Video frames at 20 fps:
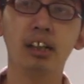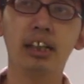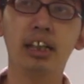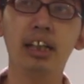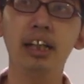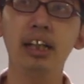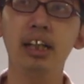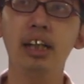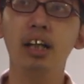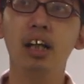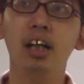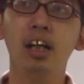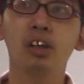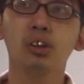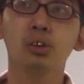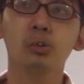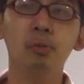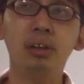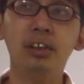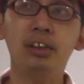Okay,
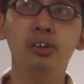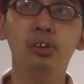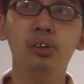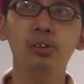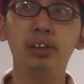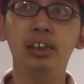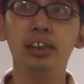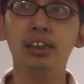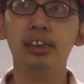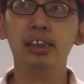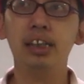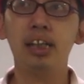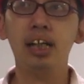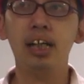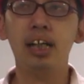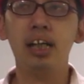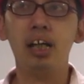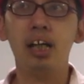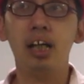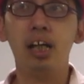so what you do is
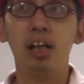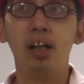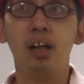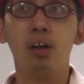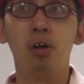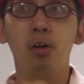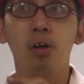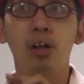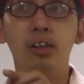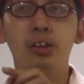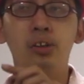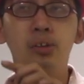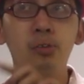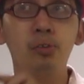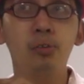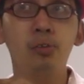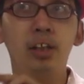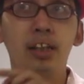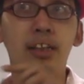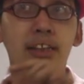
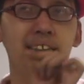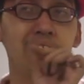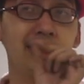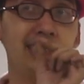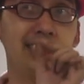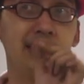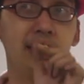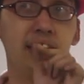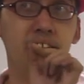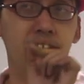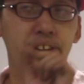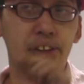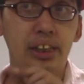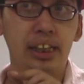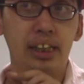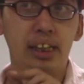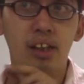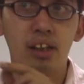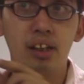there's actually a trick.